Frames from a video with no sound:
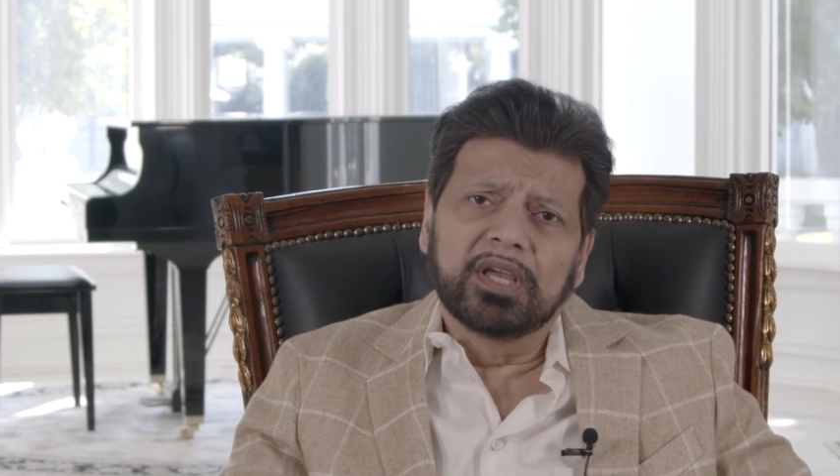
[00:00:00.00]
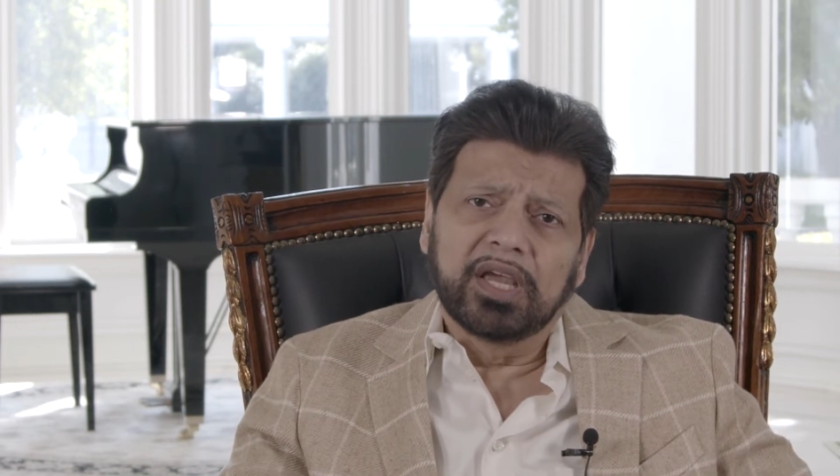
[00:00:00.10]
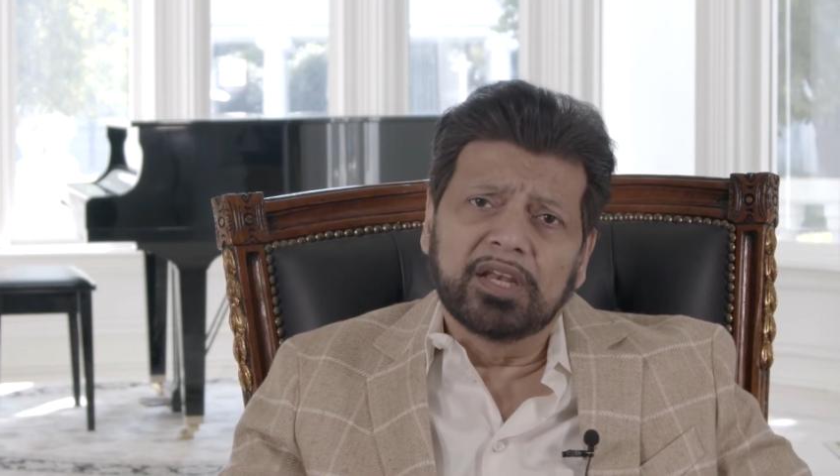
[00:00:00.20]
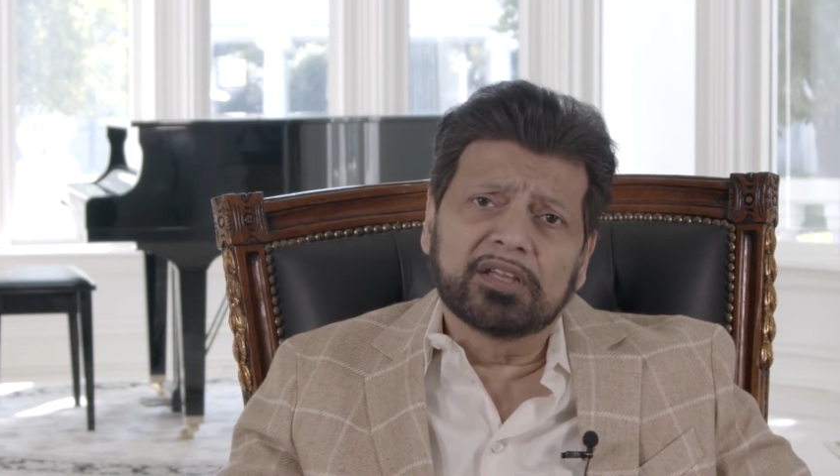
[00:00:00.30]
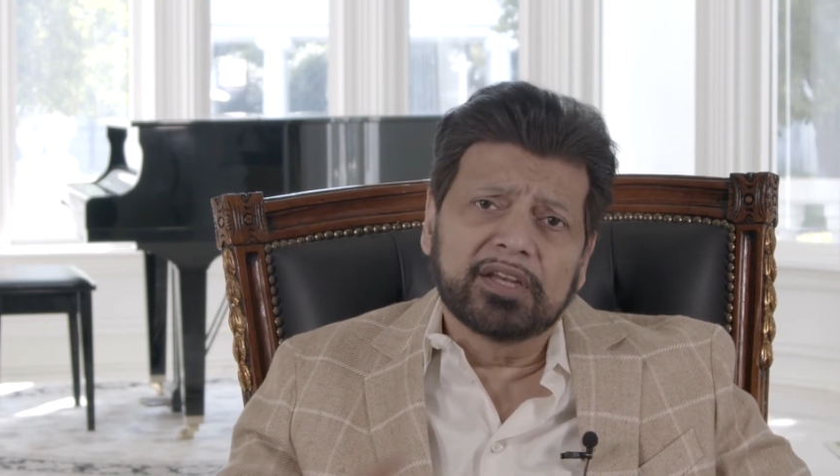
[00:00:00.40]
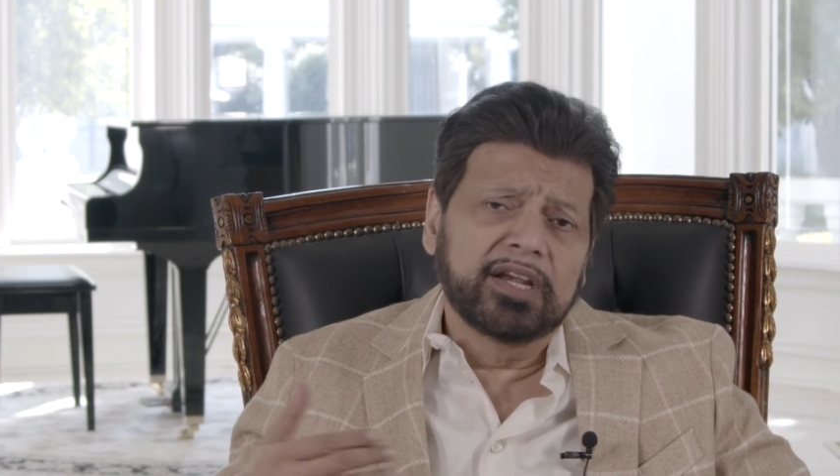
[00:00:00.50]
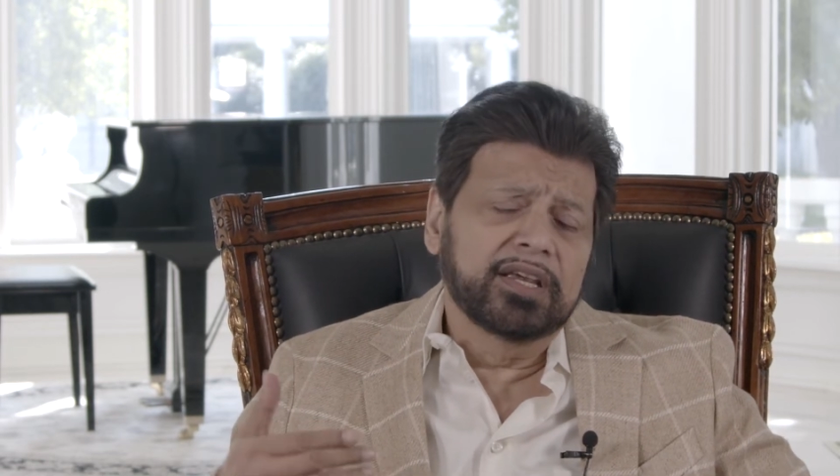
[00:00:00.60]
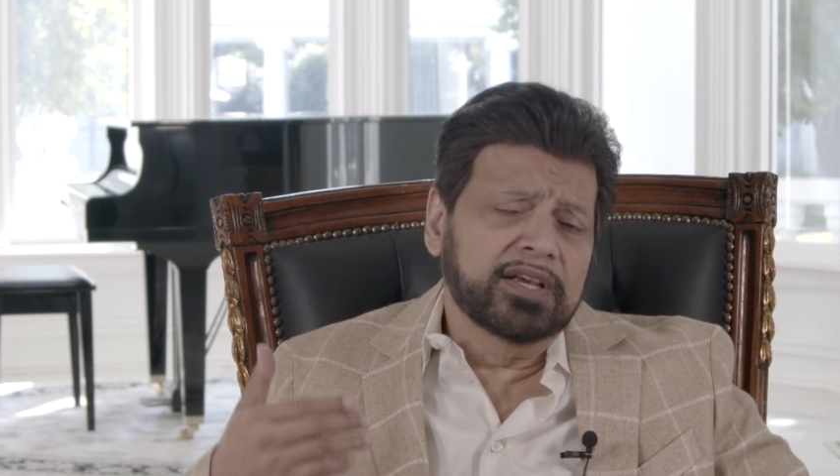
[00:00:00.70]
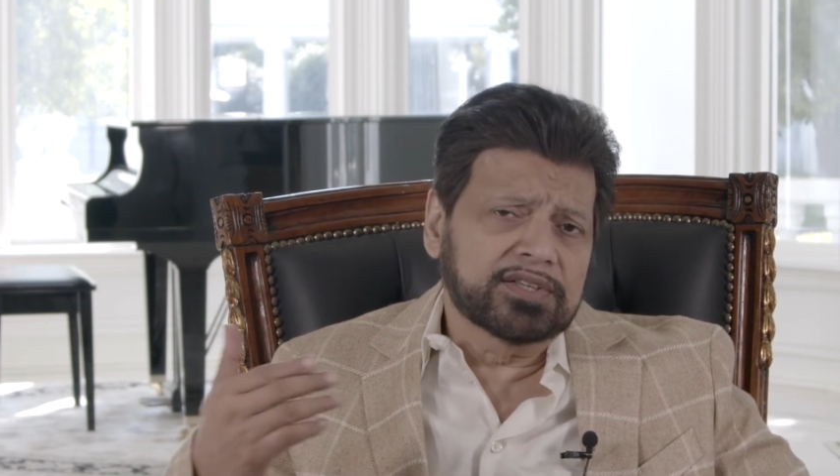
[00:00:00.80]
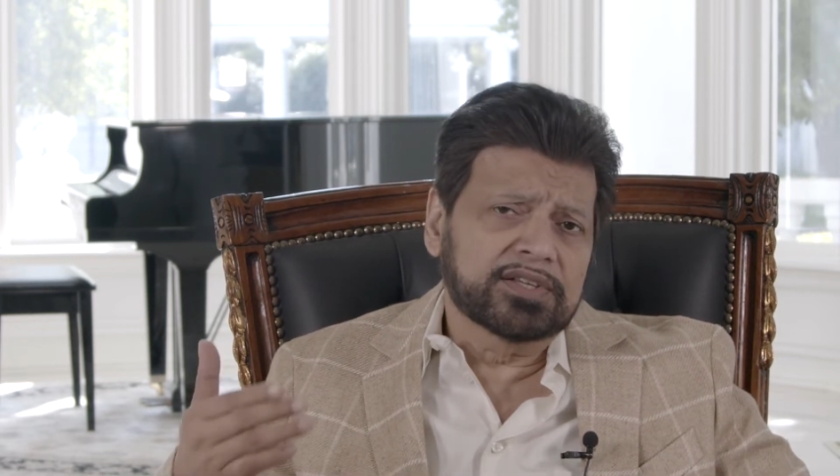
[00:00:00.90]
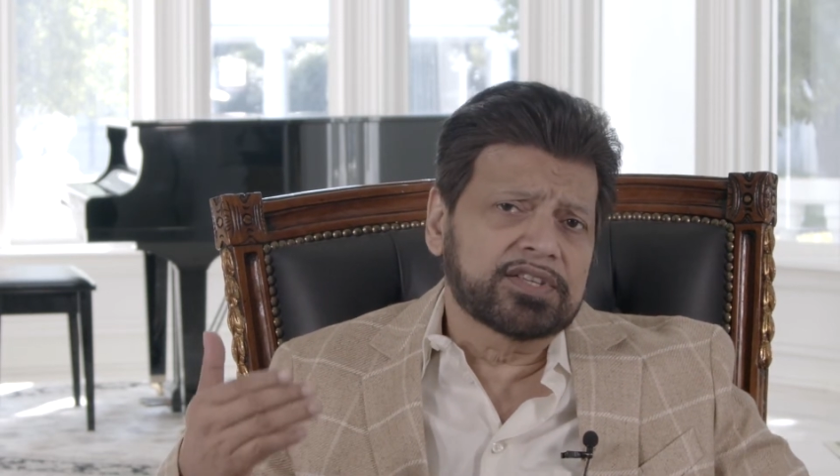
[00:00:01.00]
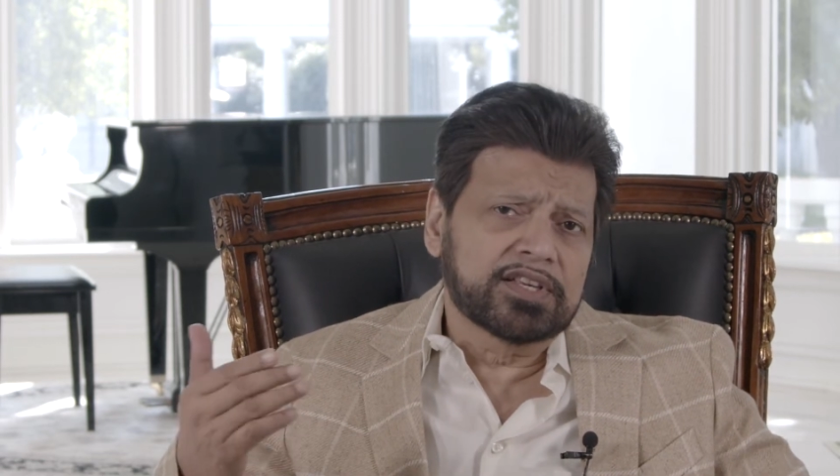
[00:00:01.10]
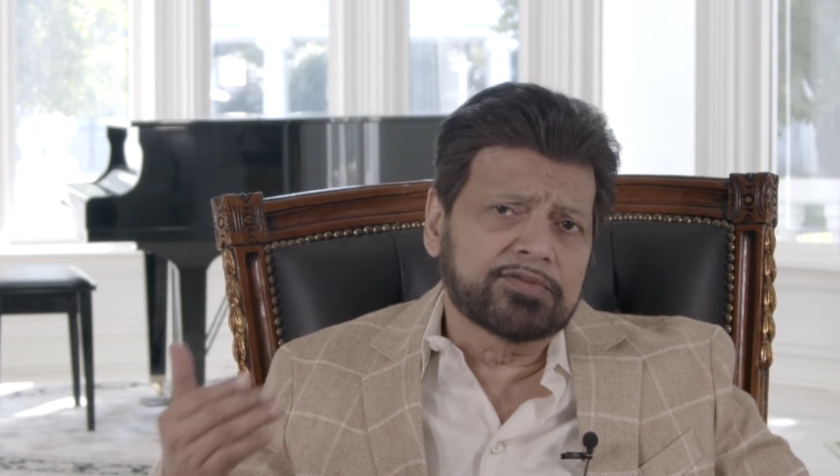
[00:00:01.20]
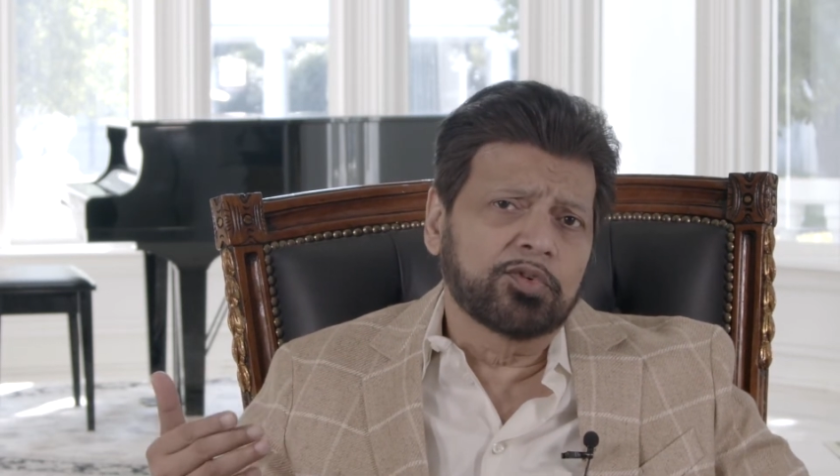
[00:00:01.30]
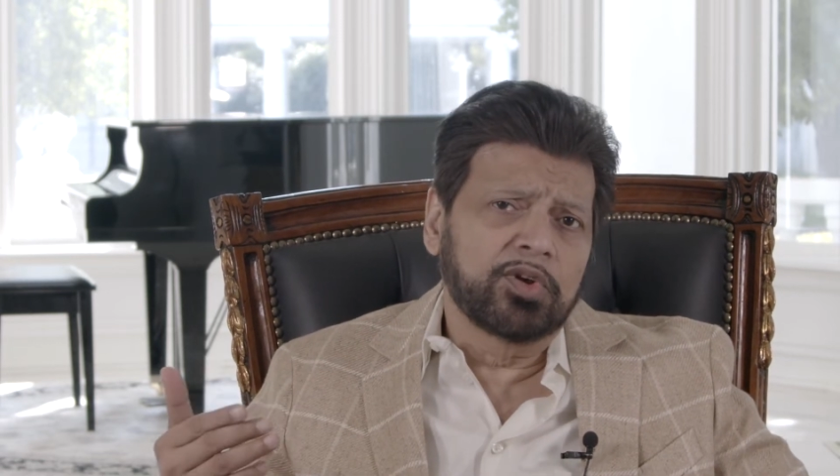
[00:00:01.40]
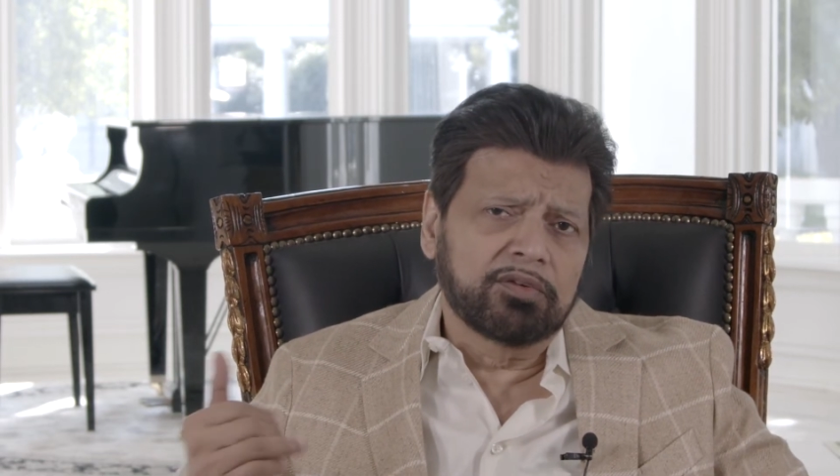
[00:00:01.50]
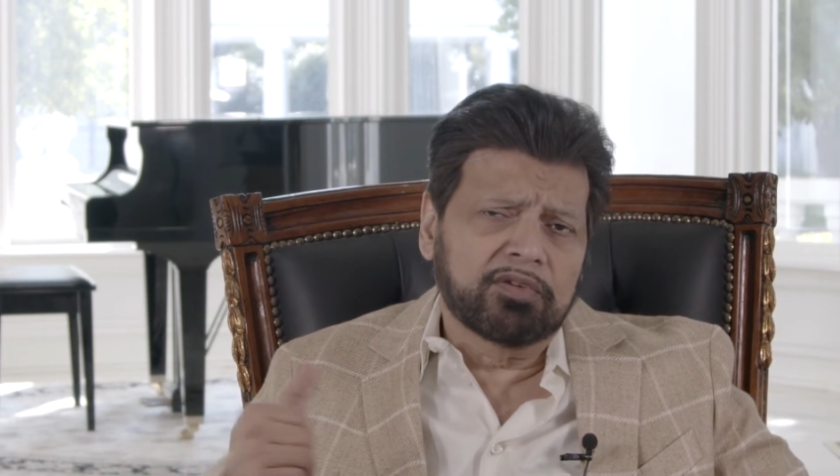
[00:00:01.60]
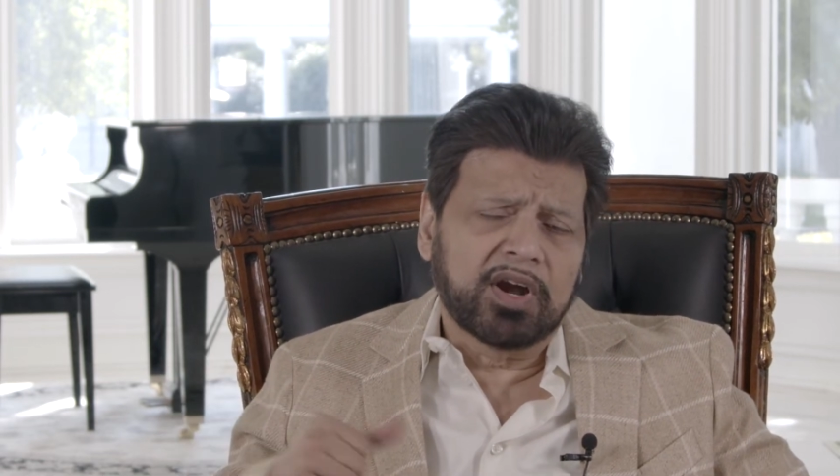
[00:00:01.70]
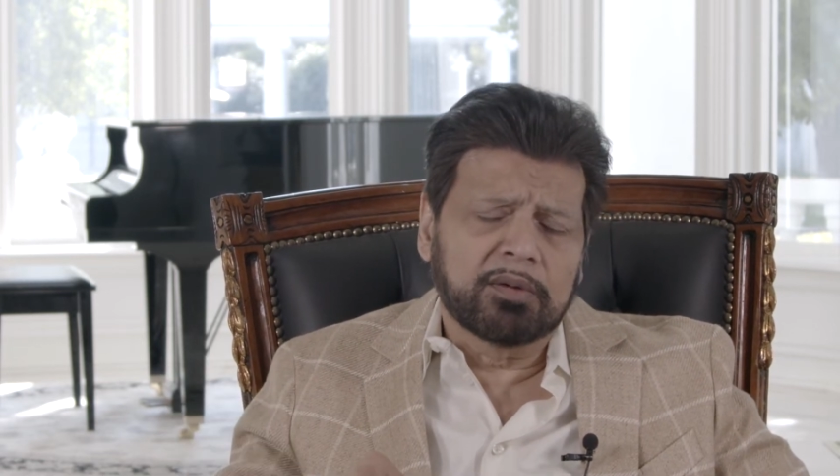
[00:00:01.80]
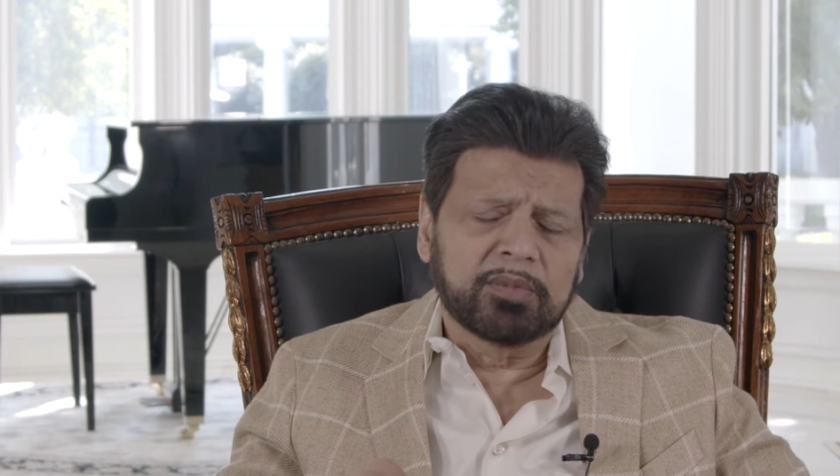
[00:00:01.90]
in creating a successful
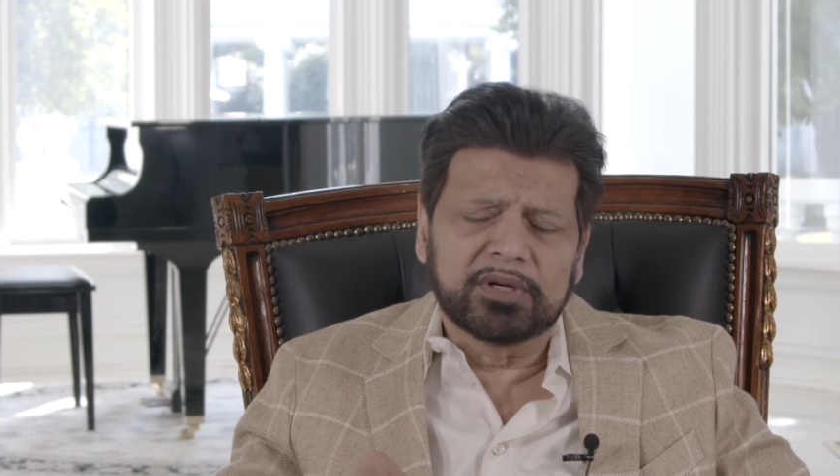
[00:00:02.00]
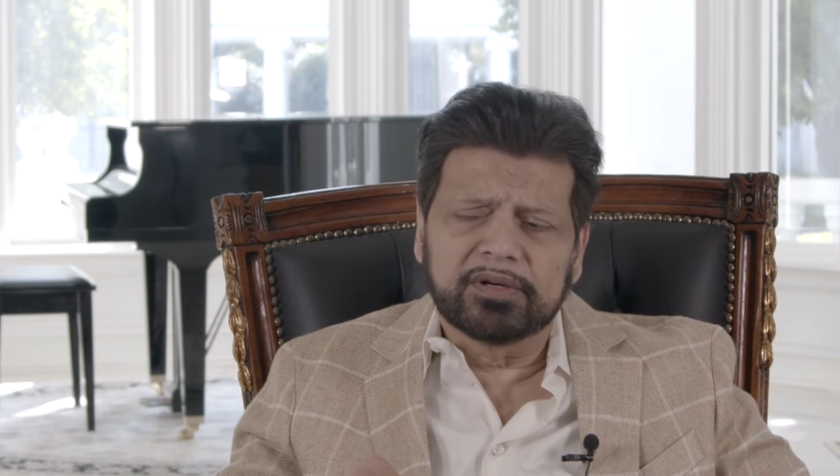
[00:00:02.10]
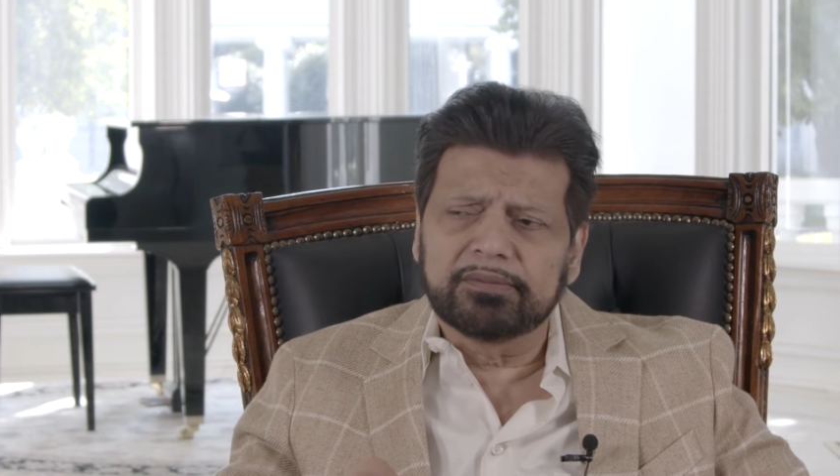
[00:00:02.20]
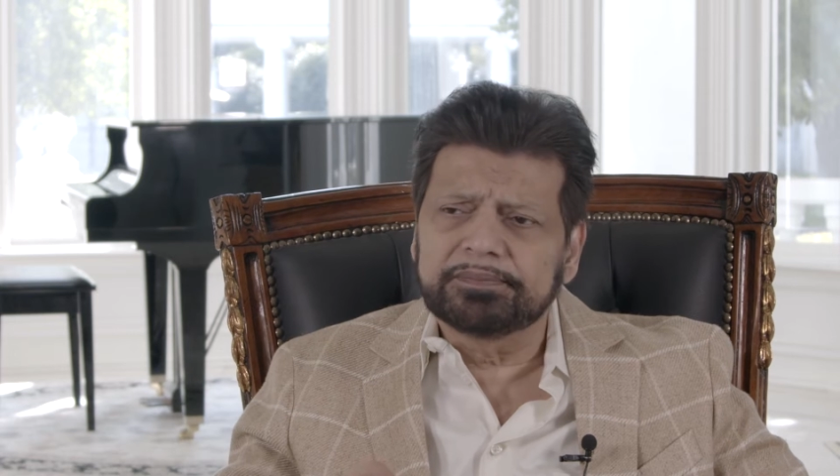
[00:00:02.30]
environment.